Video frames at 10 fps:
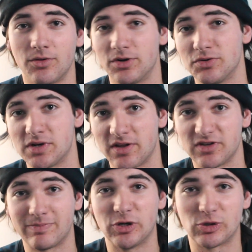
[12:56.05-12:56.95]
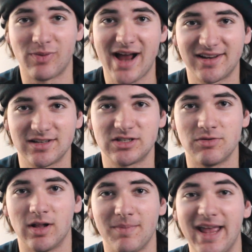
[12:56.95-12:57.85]
or doing another spiritual practice to
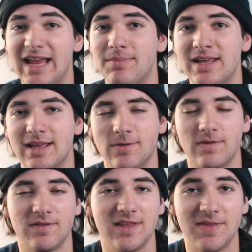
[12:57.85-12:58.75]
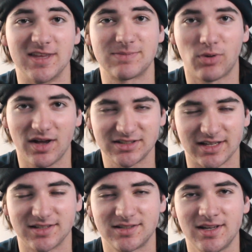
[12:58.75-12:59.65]
help aid me in this
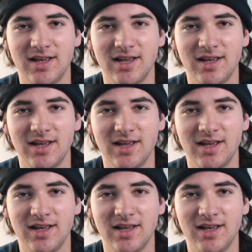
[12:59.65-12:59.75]
process.